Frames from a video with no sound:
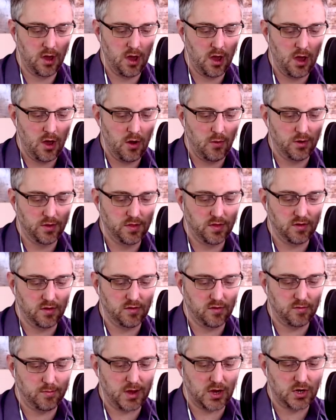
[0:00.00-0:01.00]
With his
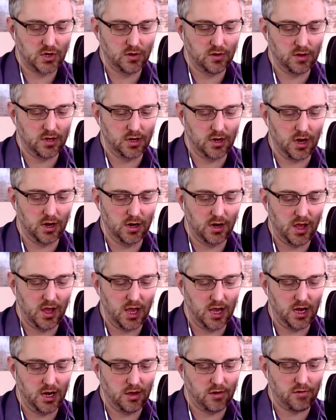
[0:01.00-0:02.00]
special and
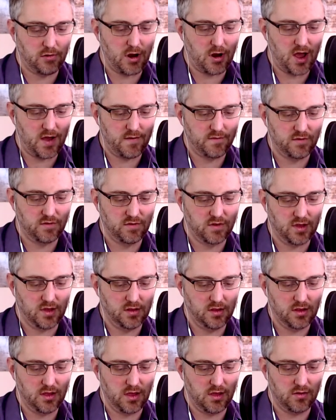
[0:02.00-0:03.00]
uncanny craft, Satan
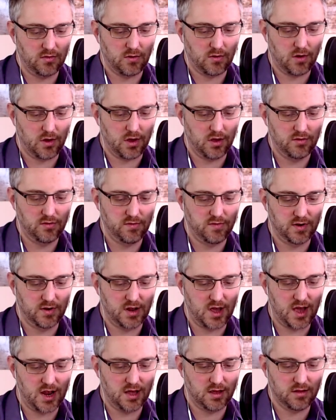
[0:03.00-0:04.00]
has caused
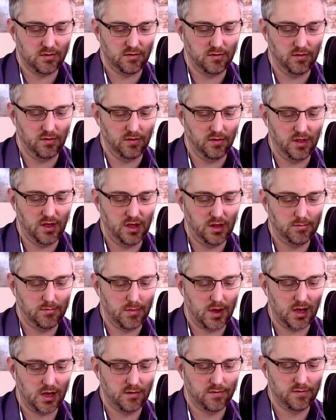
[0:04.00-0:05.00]
fanatics to lead
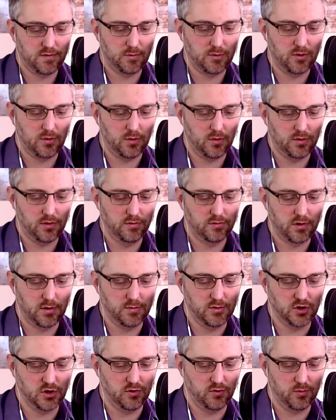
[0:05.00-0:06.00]
men from the Holy
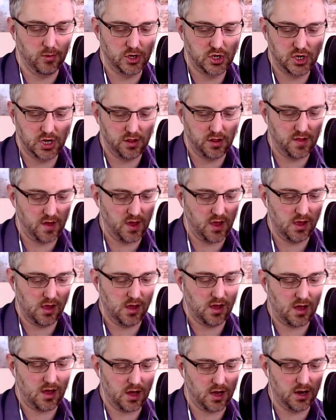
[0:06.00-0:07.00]
Scriptures, which, thank
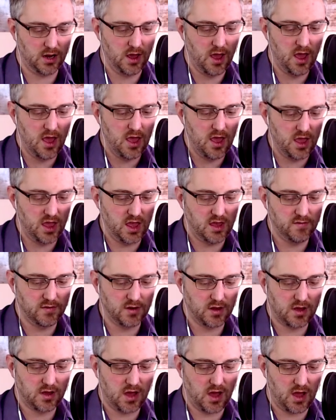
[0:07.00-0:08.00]
God, even a
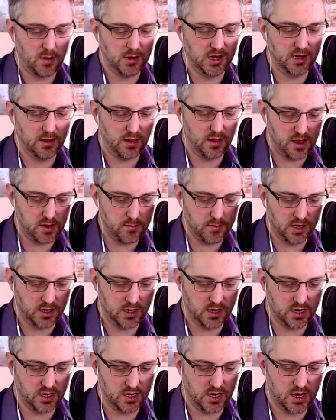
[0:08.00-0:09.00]
common layman
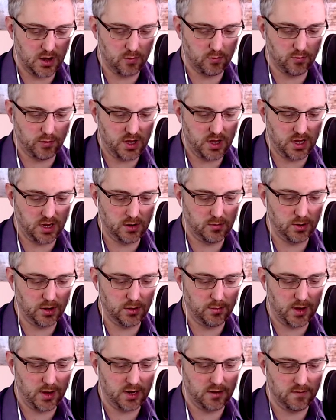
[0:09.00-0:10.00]
can now read with
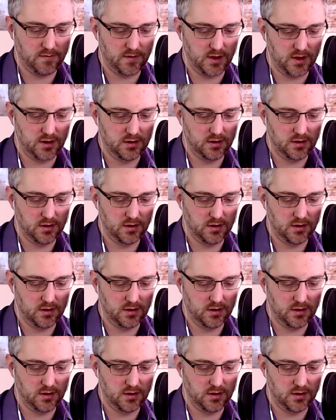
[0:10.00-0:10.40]
benefit,